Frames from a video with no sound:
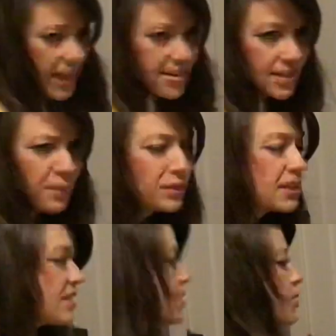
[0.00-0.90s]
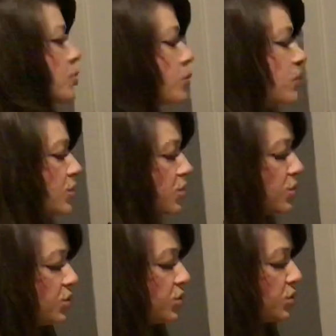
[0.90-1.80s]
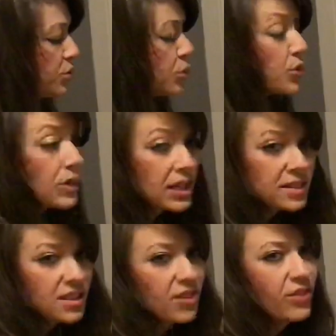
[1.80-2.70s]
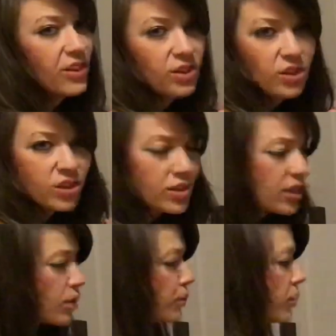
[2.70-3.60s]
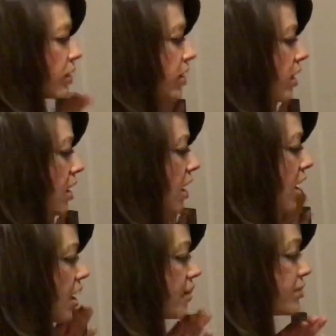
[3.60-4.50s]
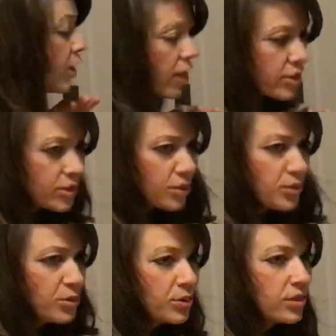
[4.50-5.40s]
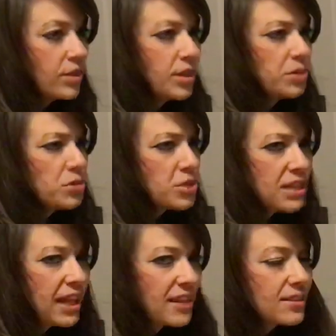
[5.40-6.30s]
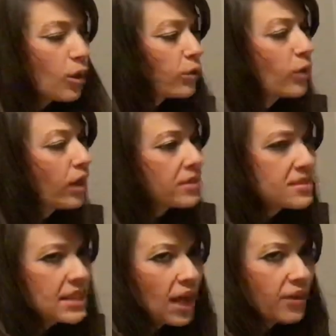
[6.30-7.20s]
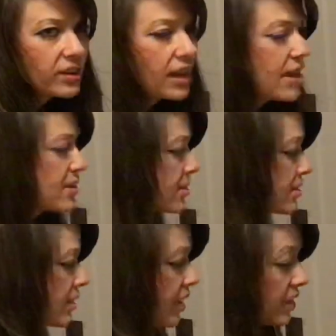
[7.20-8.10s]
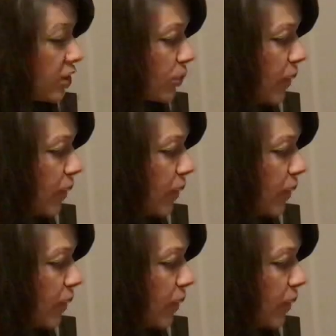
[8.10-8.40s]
last couple days of school to do things like fill out your yearbook, talk to you, just kind of overall see how the class and the year